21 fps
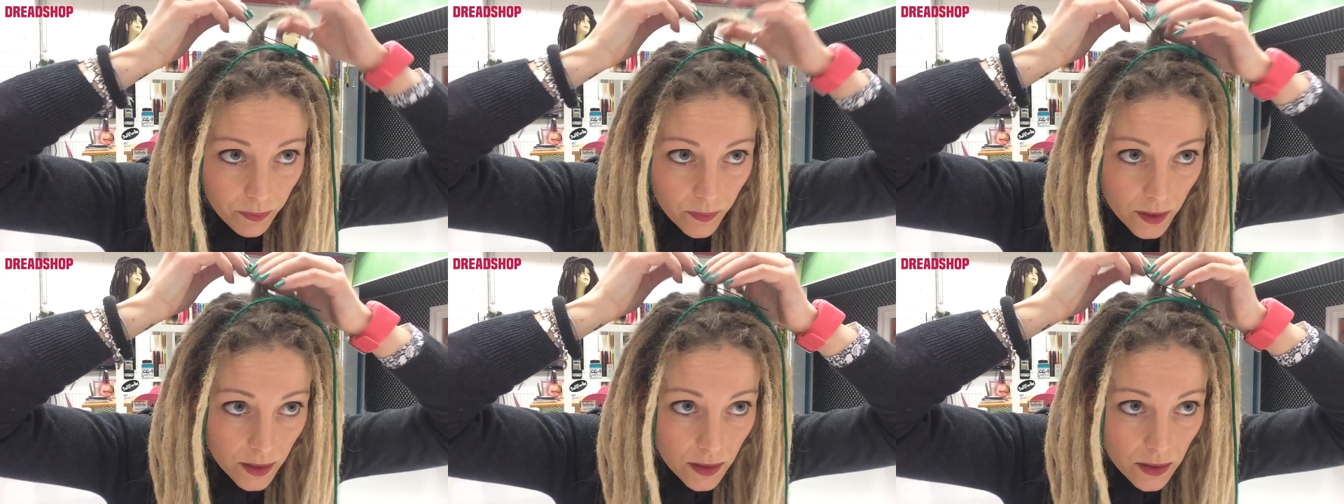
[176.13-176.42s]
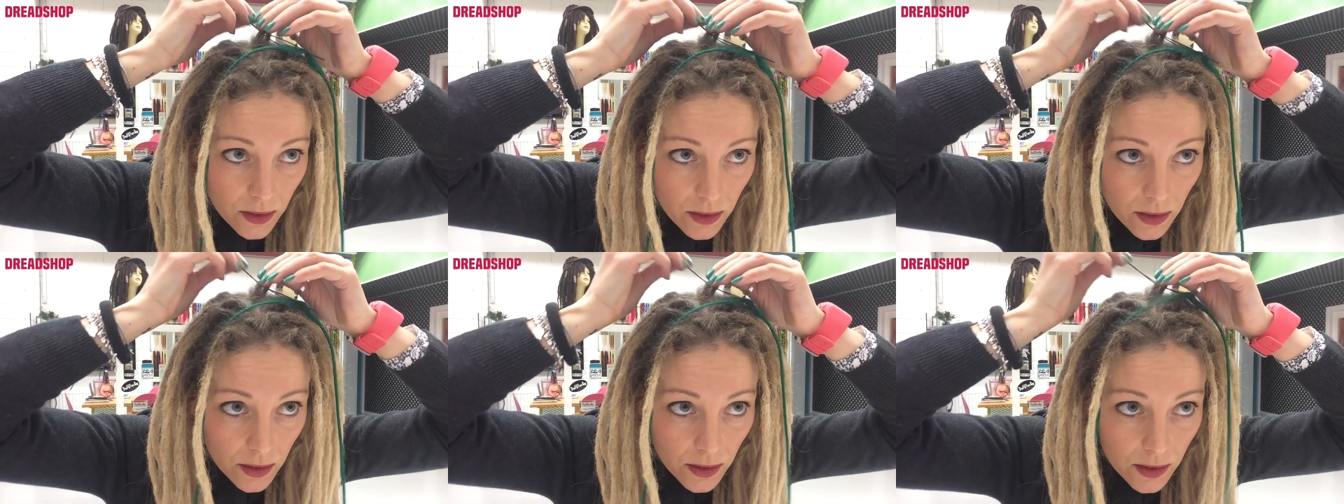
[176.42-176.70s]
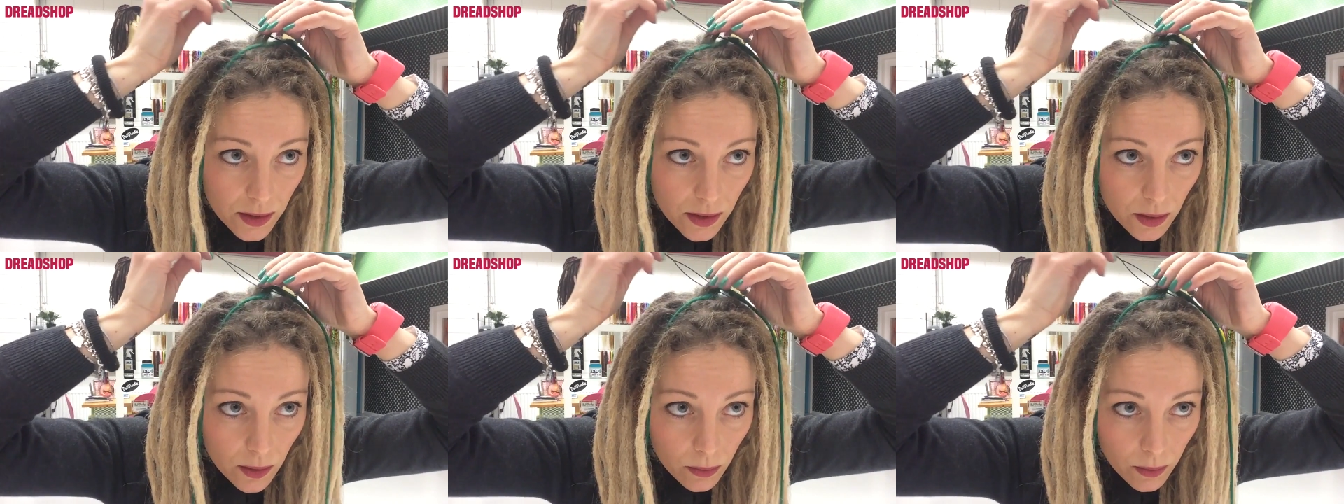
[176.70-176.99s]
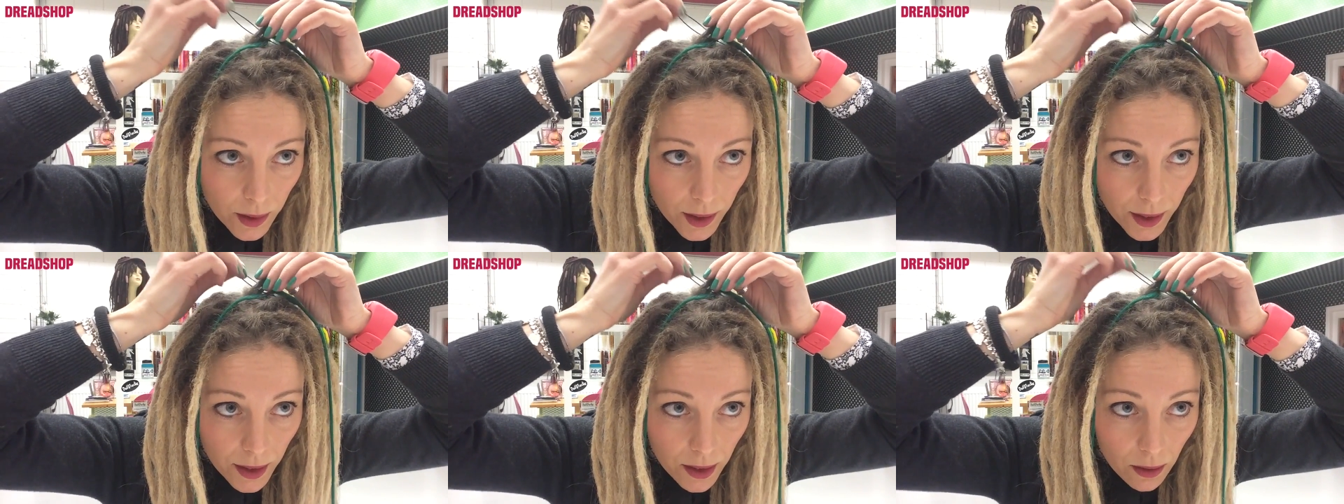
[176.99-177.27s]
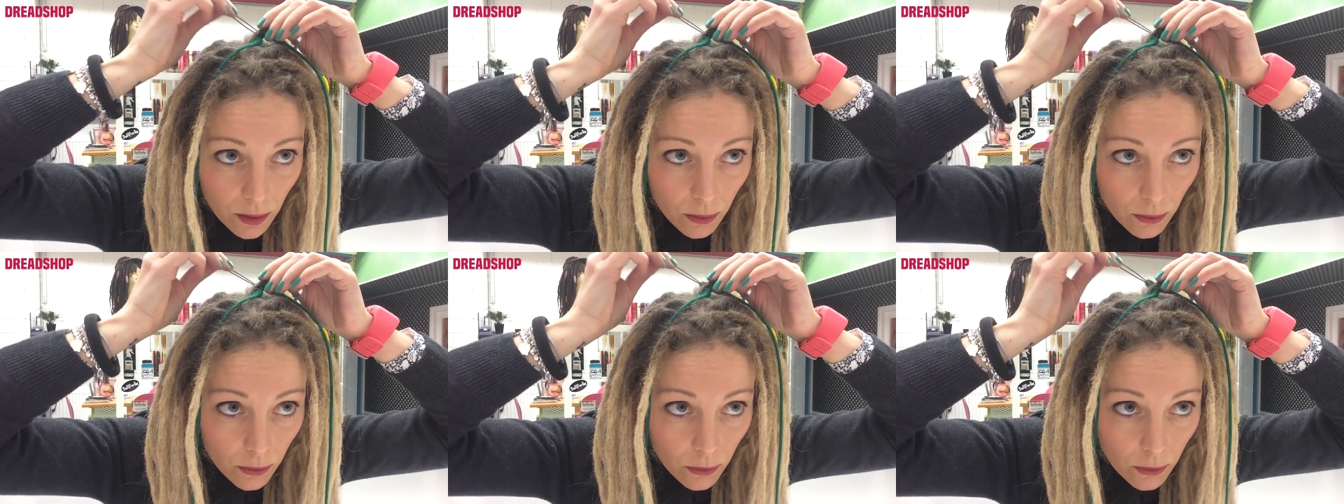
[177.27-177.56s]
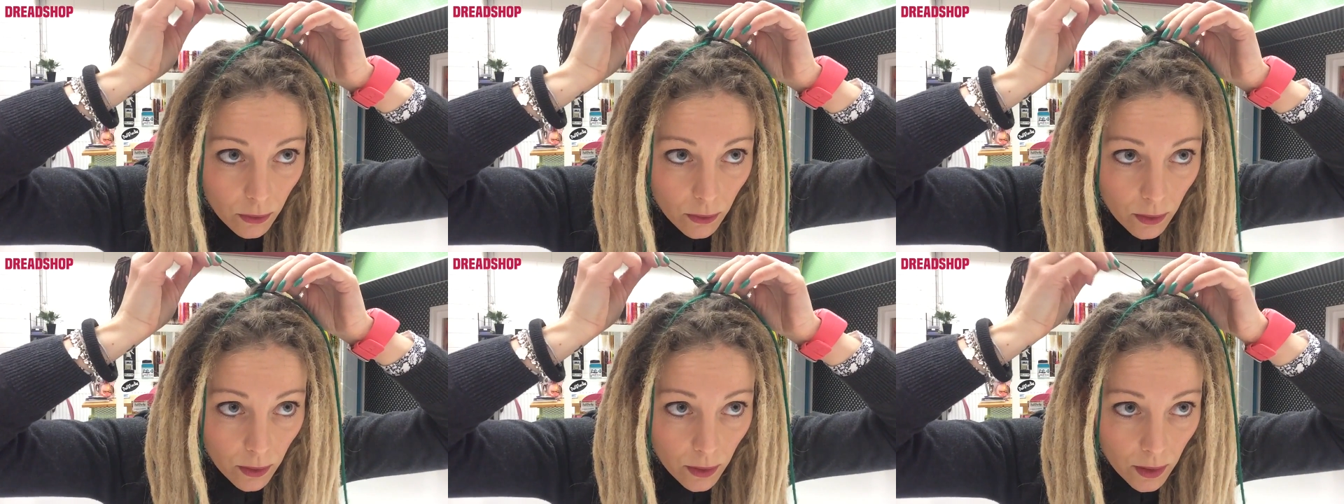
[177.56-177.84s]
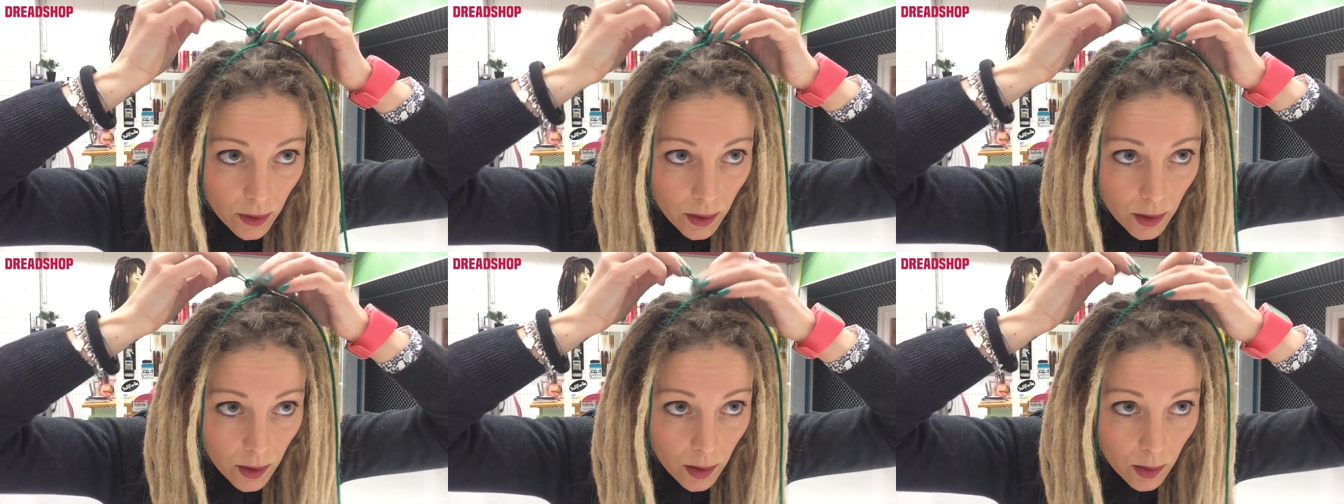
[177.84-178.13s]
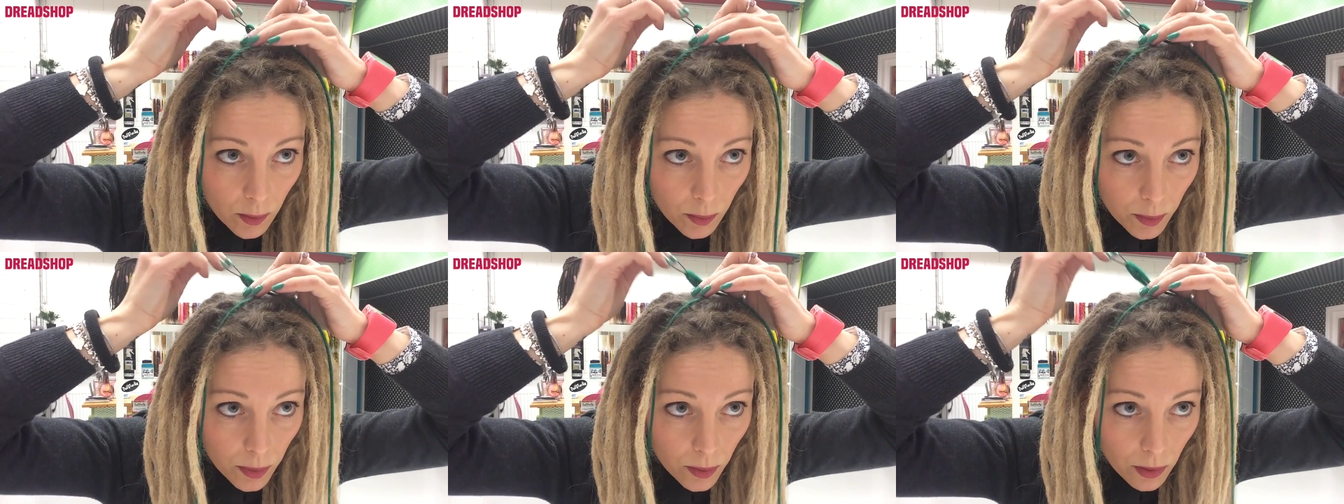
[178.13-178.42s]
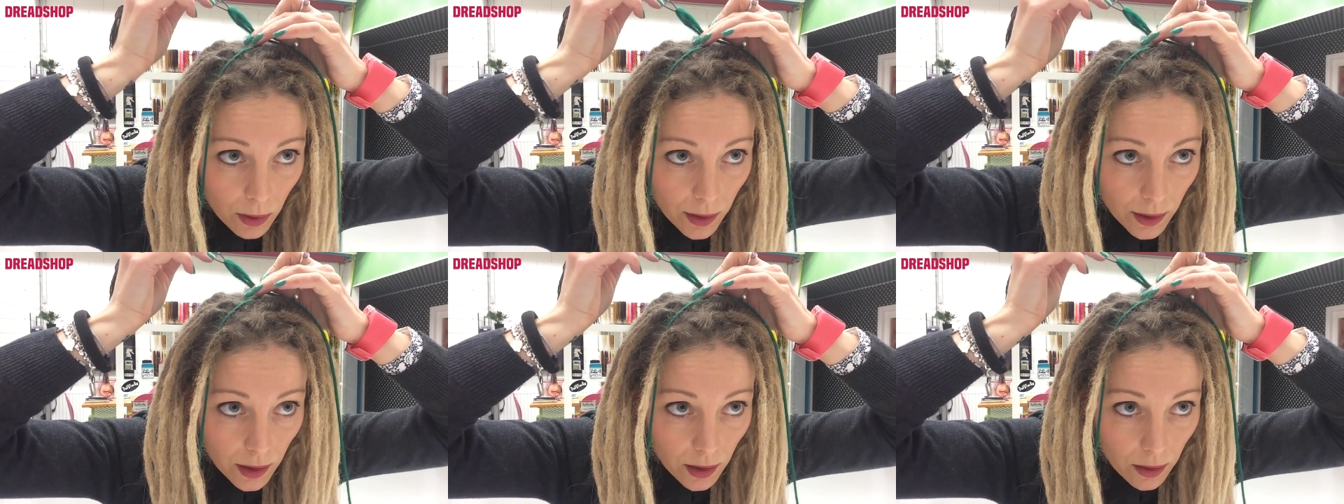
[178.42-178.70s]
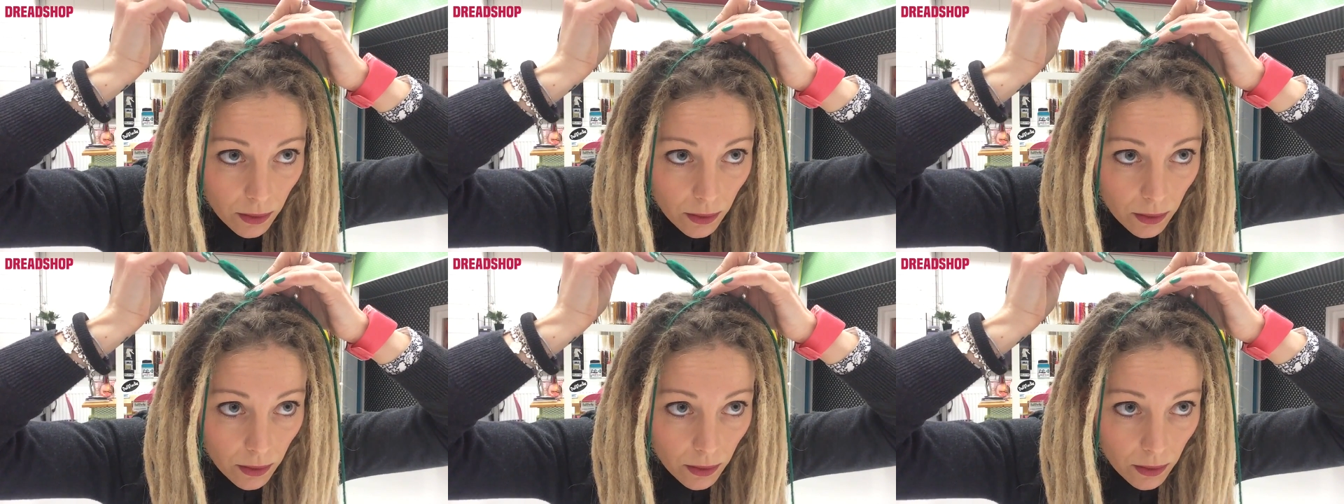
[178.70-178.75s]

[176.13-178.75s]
it's just a way of pulling